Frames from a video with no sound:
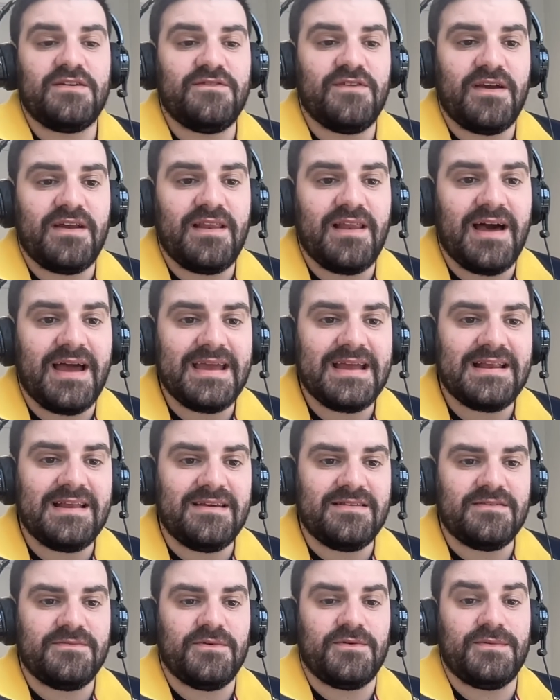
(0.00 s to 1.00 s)
very likely
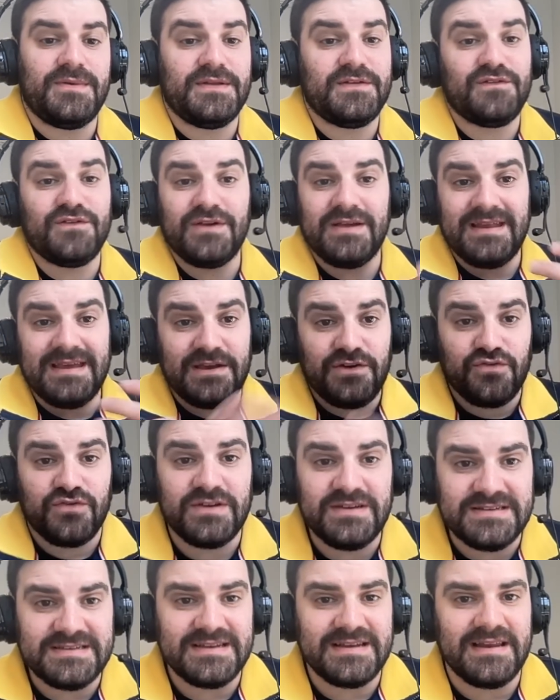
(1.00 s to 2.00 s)
at the moment, is looking
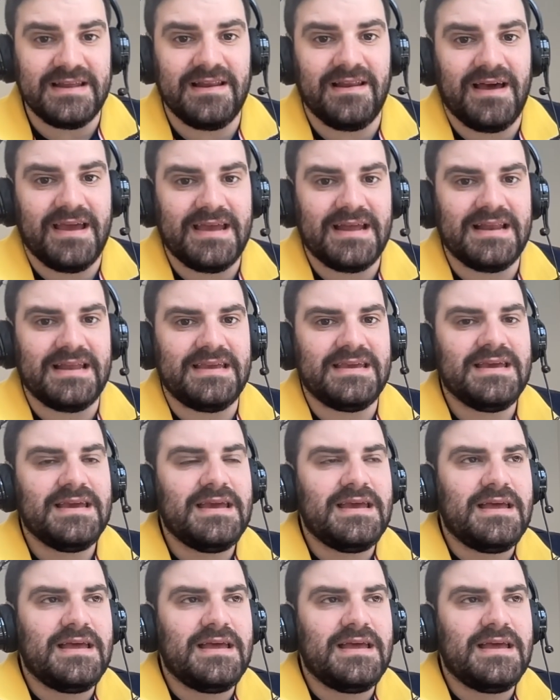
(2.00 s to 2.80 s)
increasingly likely,